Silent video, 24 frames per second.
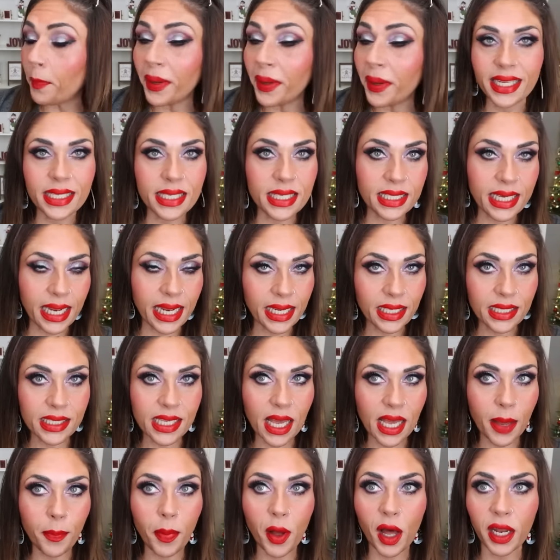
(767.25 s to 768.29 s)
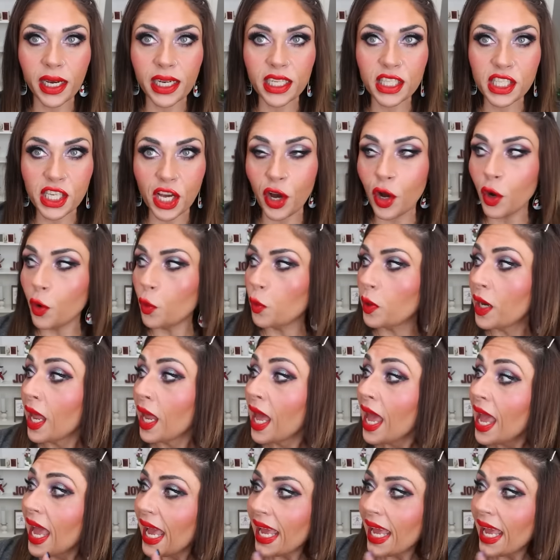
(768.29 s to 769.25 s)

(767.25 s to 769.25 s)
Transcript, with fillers: but it stands up on its own.